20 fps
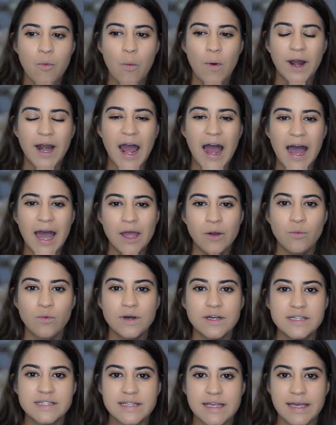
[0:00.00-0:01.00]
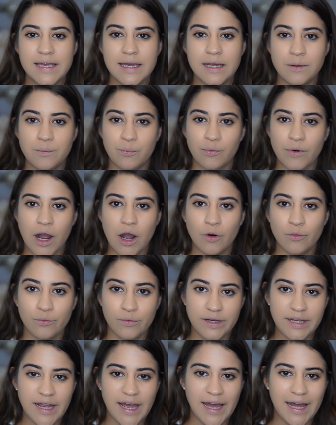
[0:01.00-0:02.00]
When I was in brow
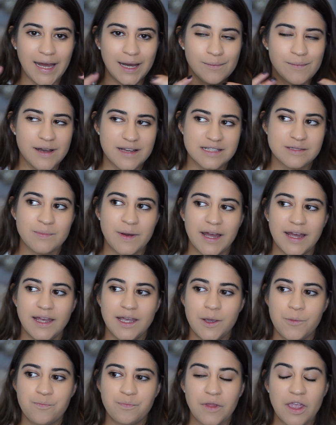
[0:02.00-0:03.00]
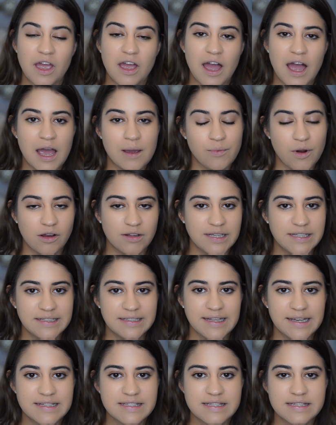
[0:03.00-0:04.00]
rehab, as my eyebrow lady
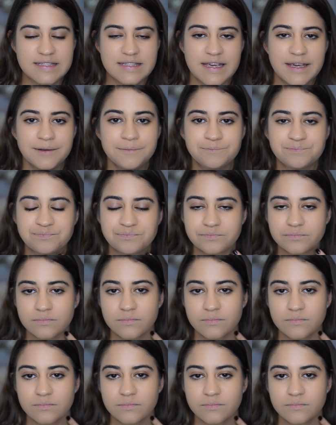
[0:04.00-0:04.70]
likes to say,